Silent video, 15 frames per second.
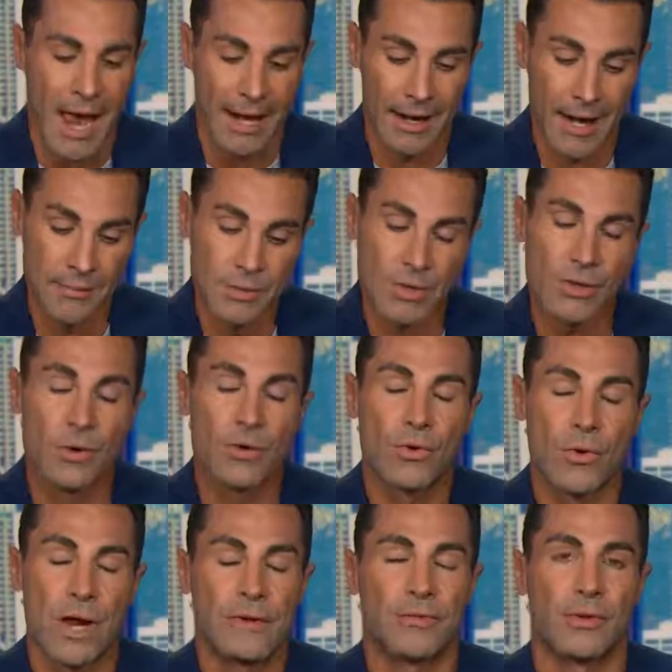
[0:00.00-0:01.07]
And I am so
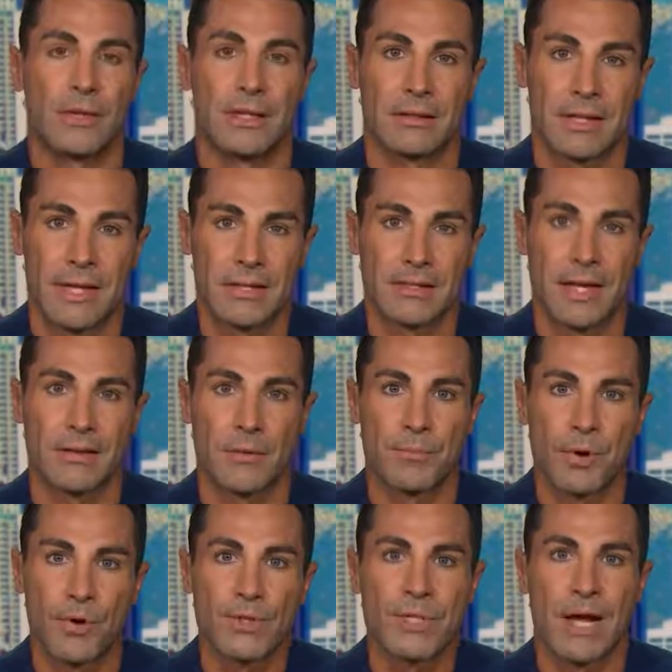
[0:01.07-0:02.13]
grateful, at least, that the
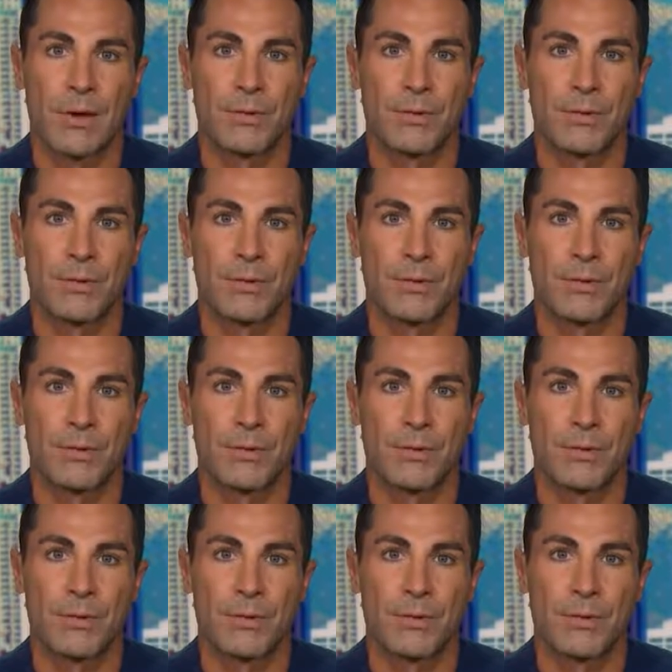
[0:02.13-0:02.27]
person